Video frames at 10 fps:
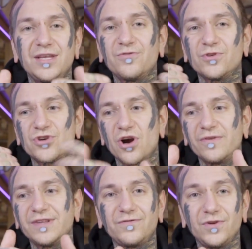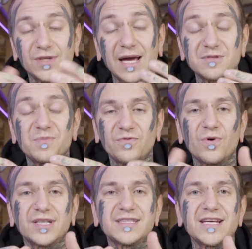And if you draw it a few times
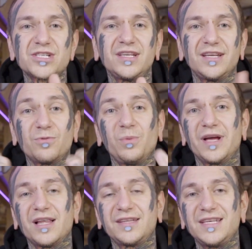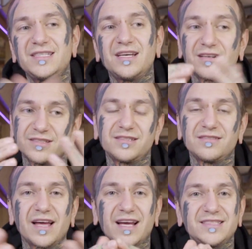before the session, it will be a lot easier,
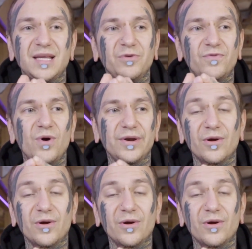because like I said before,